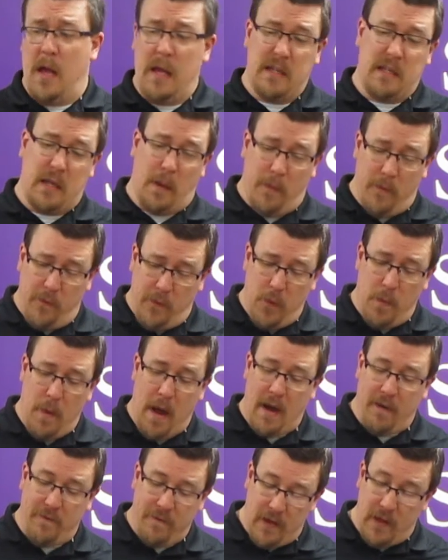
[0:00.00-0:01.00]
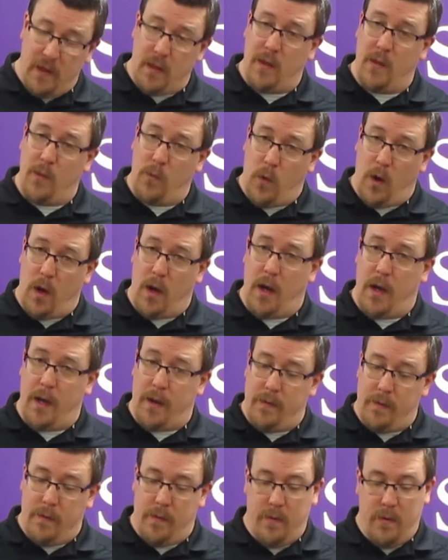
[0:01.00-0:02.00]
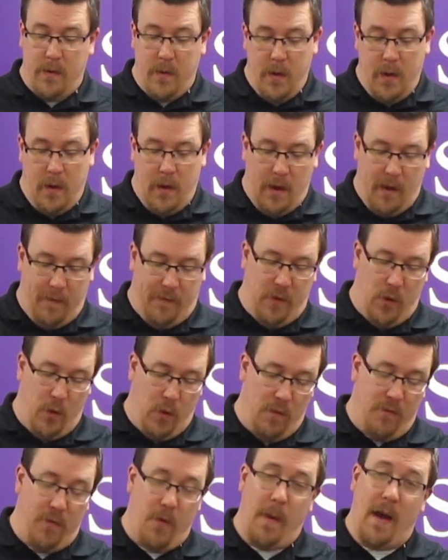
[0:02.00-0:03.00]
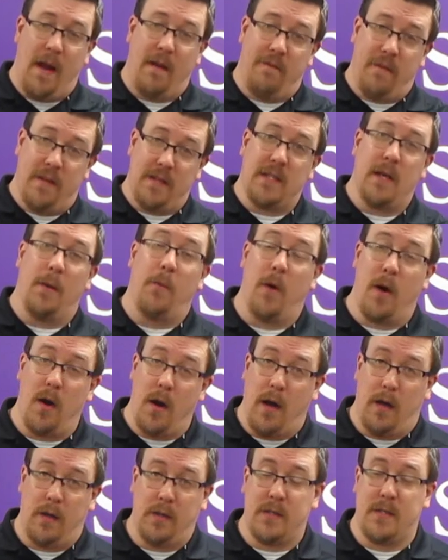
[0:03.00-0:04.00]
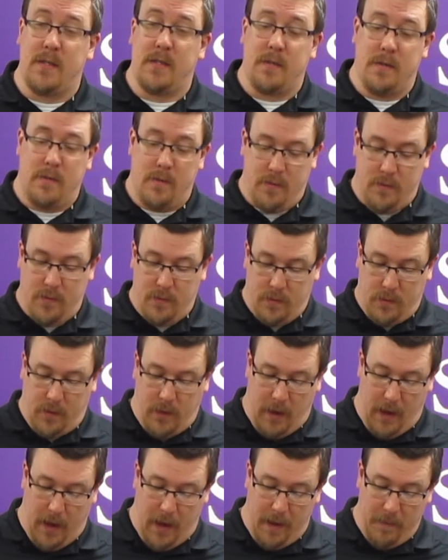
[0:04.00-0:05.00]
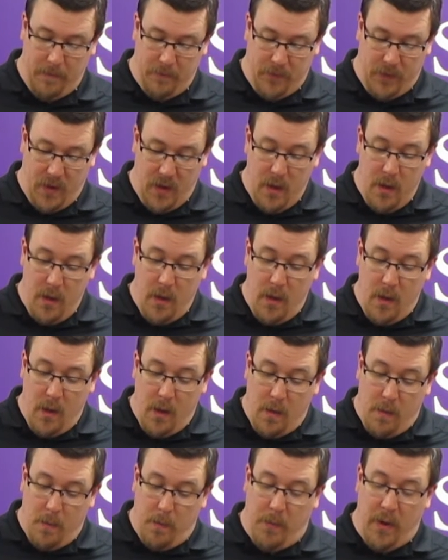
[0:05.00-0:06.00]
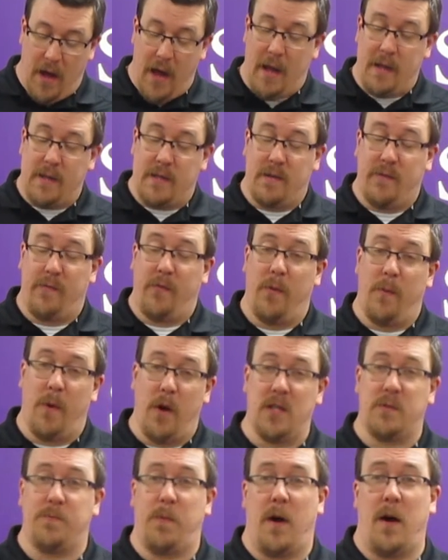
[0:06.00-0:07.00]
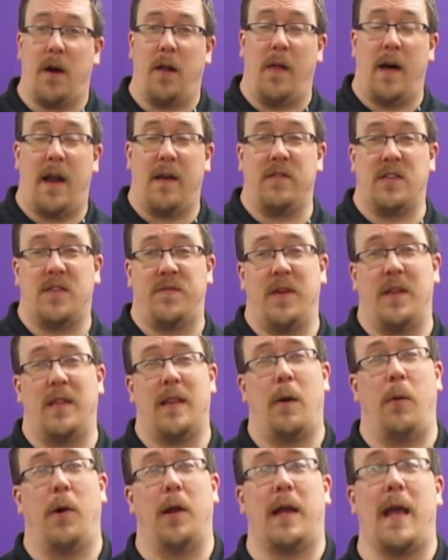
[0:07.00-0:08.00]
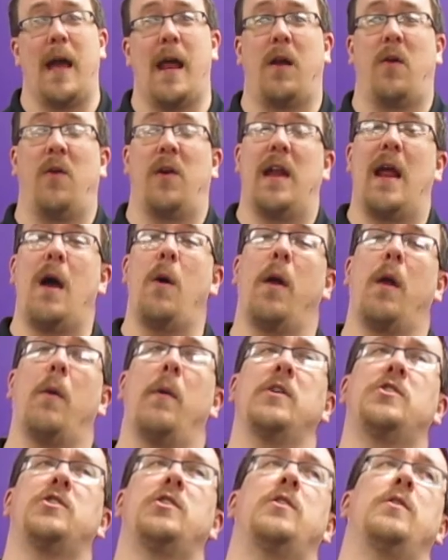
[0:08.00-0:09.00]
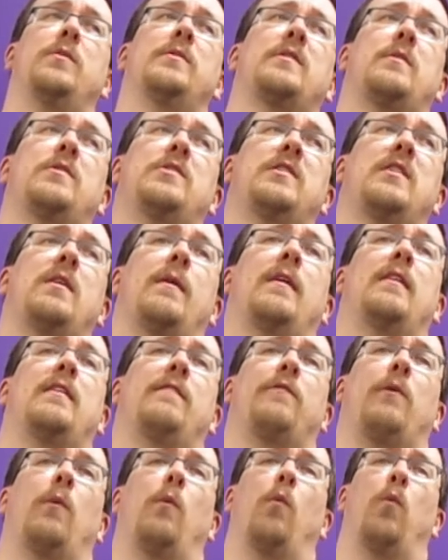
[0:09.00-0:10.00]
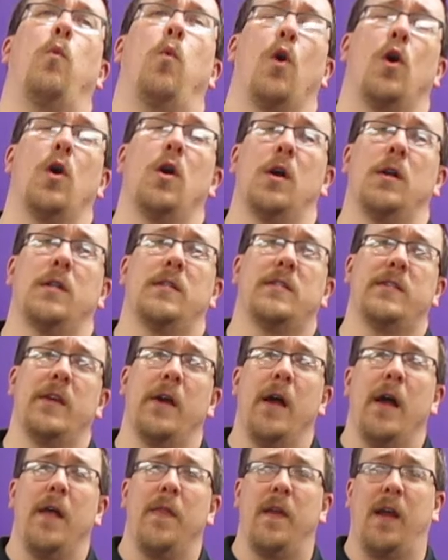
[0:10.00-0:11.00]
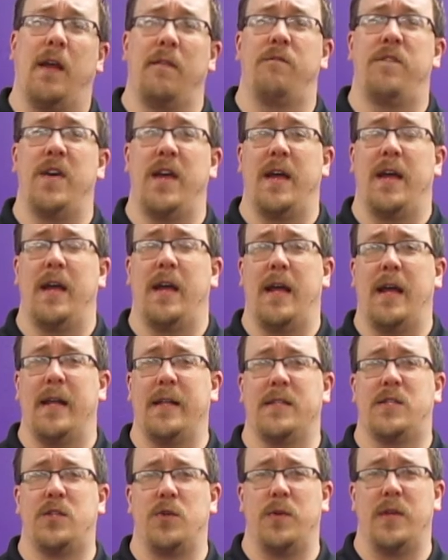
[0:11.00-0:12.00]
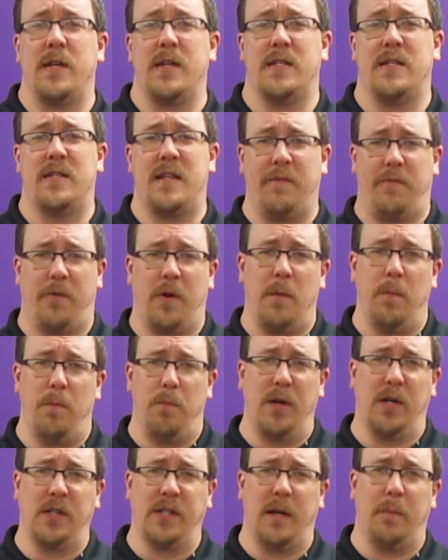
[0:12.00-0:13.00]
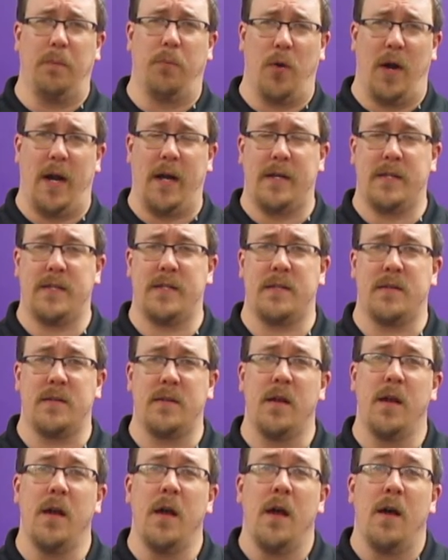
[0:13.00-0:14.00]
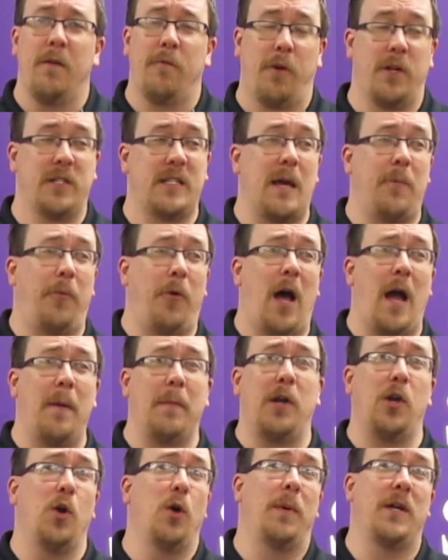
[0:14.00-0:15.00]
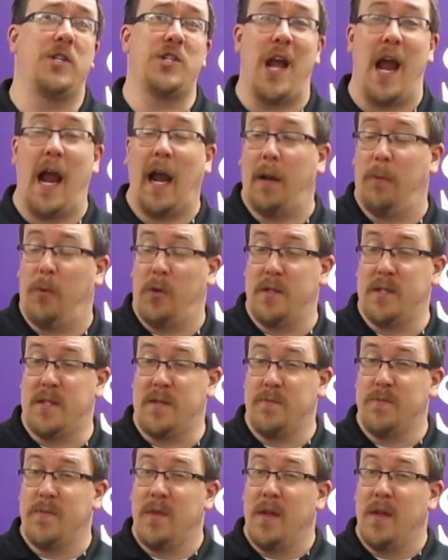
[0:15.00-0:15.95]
Some of you might have fit into the 1, a few of you might have fit somewhere else, okay? But for the most part, a lot of us fit in that one category. Now what I want you to do is I want you to think about different words that can fit into these different building bricks. For example, I'm going to do a bunch of animals.